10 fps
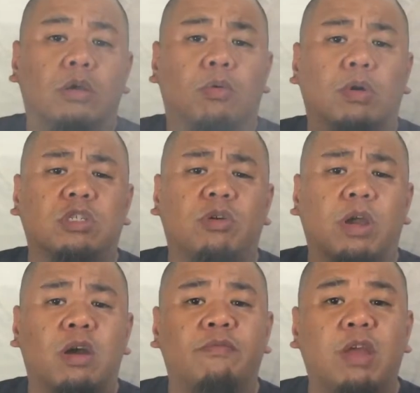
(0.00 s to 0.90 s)
What's
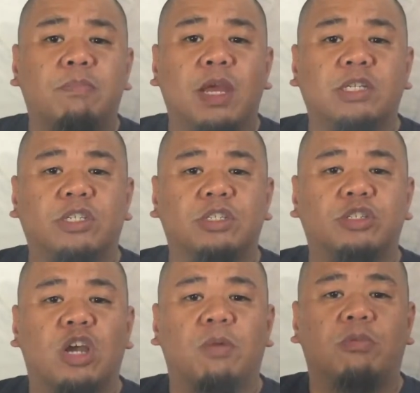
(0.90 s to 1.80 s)
going on, Vape Nation?
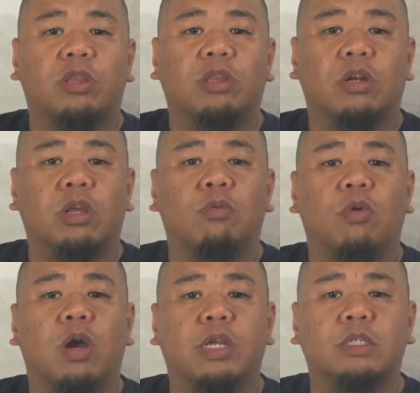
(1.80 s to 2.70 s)
Job
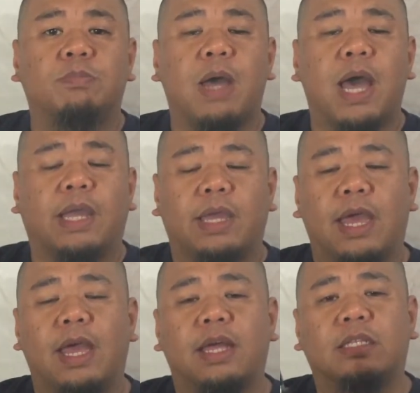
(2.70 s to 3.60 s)
131 is back,
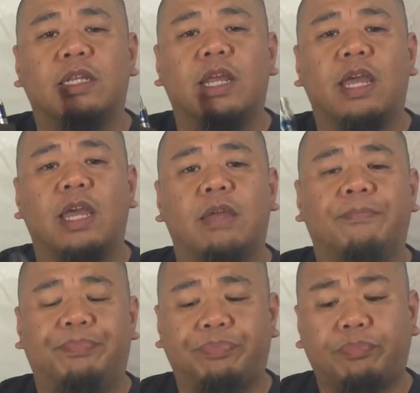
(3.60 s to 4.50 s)
and today
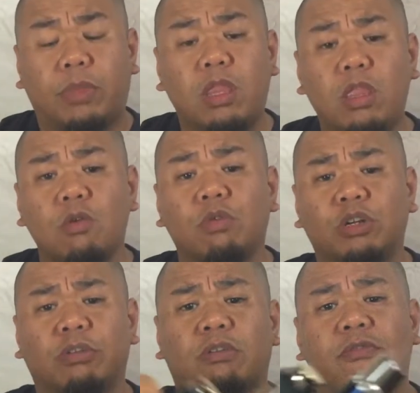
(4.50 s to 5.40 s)
we're
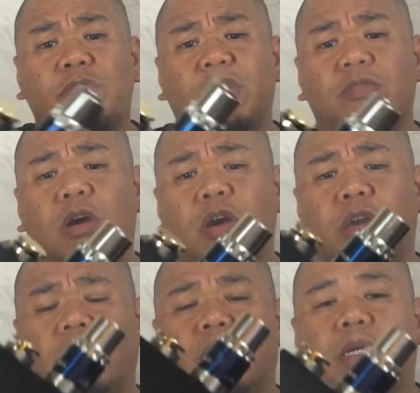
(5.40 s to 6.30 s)
doing a review
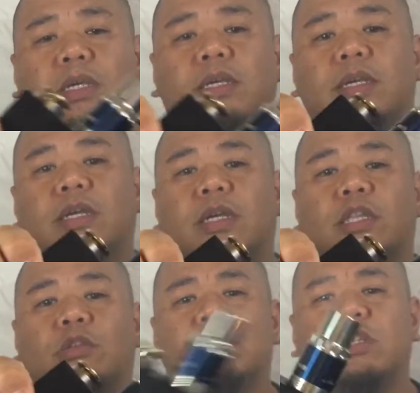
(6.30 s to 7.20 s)
on
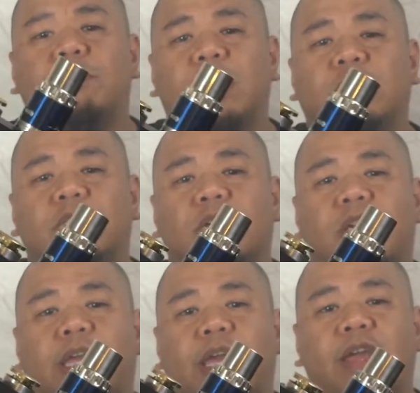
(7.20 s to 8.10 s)
Twisted Messes
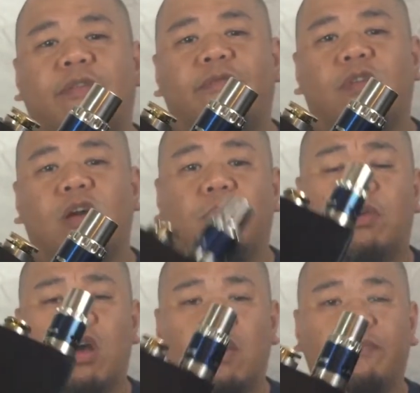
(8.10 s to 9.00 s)
RDA from
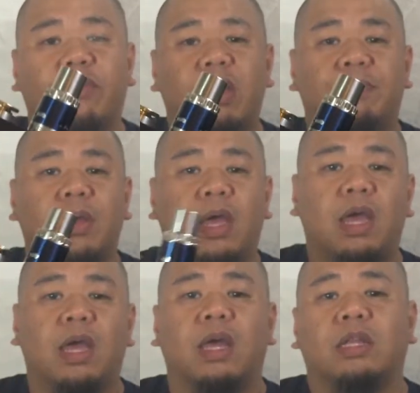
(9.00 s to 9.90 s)
Comp Vape
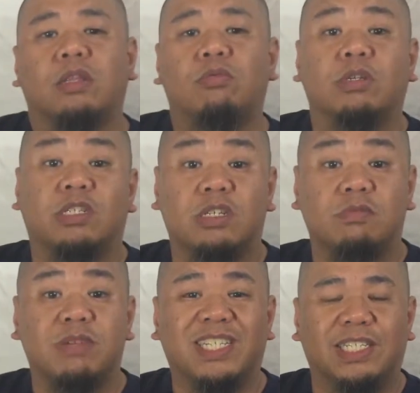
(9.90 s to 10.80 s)
and
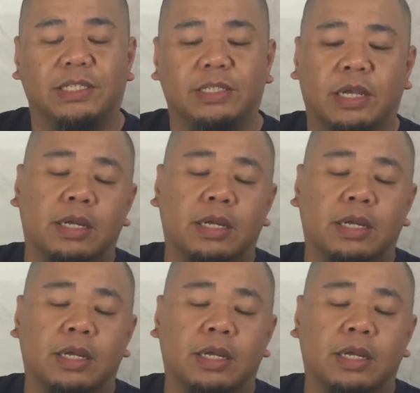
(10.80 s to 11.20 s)
Twisted Messes.